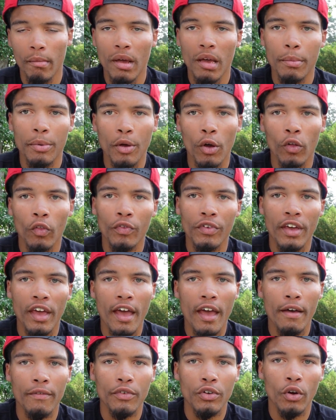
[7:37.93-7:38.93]
maybe you only
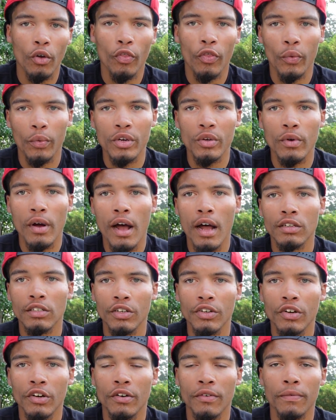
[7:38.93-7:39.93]
have 3 rods
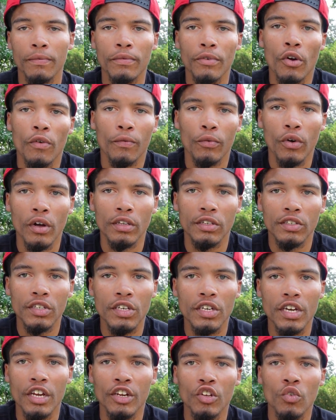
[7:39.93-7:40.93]
in your front
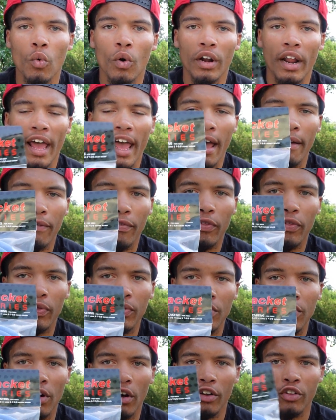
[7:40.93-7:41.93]
seat, and you want to have
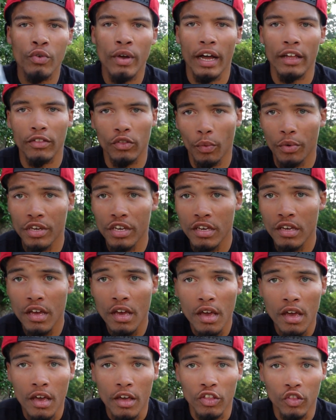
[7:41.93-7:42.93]
and you got three
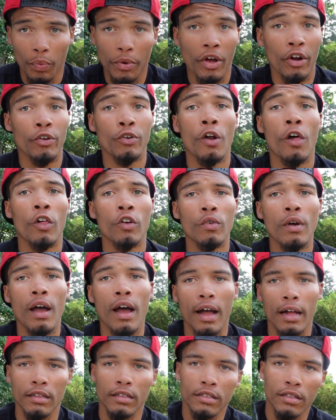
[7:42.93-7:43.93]
$300
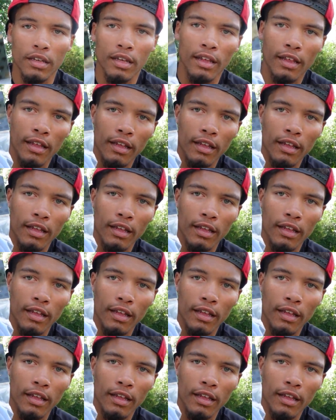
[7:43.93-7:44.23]
rods.